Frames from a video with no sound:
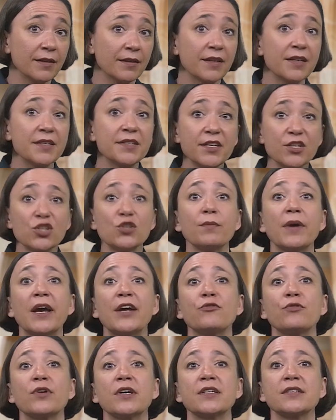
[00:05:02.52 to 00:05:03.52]
The decision
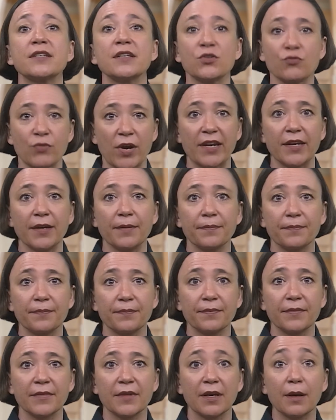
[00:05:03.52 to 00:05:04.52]
matrix is ready.
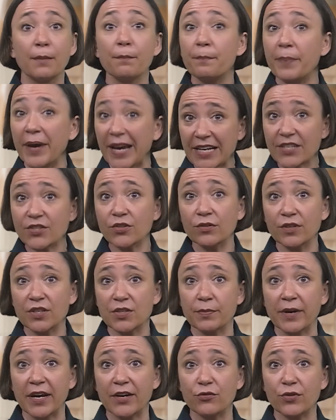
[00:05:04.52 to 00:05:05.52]
Based on this
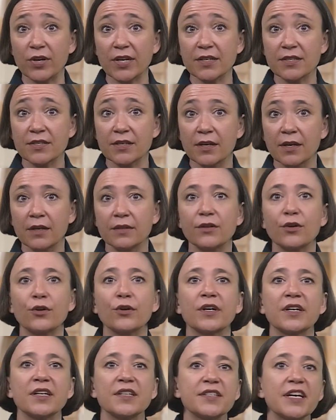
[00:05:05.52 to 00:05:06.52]
matrix, the
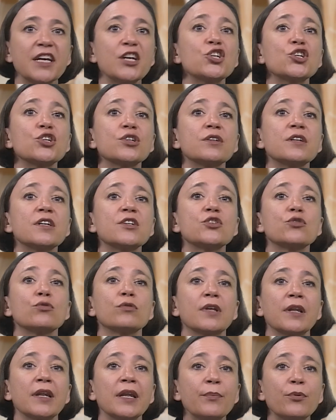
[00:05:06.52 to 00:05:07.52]
organization needs to
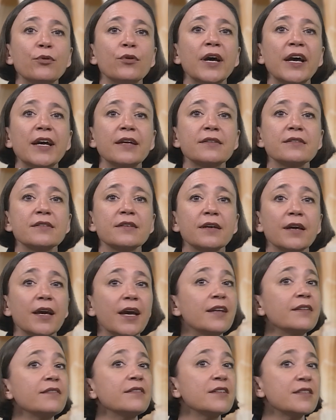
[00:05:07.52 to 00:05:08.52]
deliberate
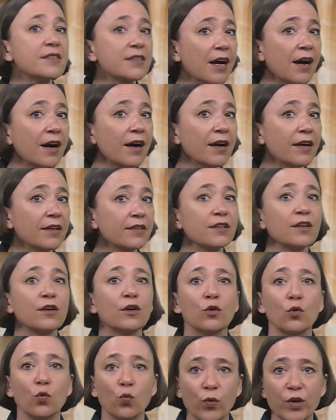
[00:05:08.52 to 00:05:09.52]
and decide
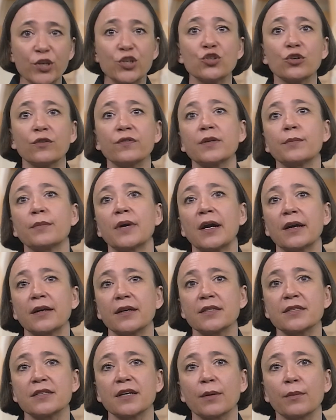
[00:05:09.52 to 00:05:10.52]
which of the
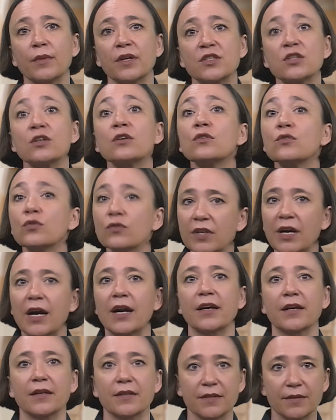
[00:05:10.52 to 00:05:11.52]
market segments to
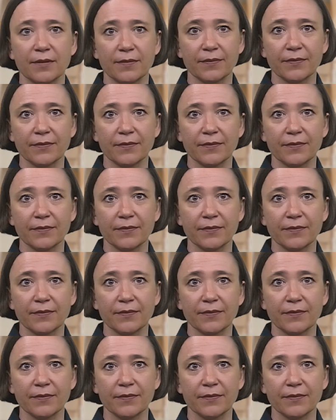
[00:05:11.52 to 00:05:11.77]
target.